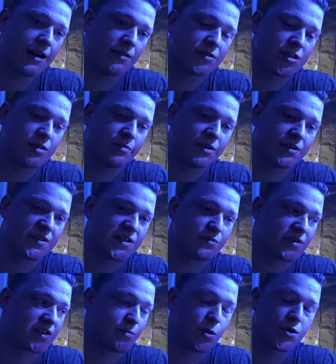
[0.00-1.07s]
algae because it
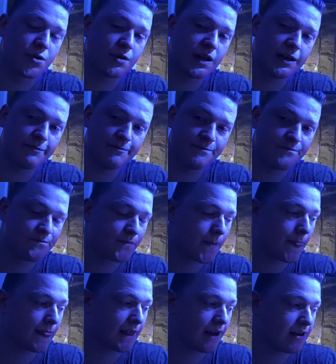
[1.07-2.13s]
was smothering it.
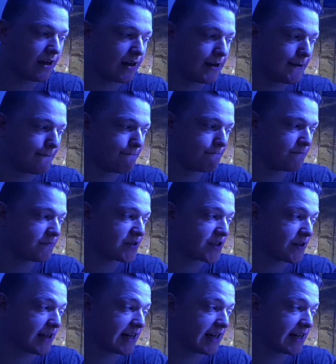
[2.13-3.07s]
So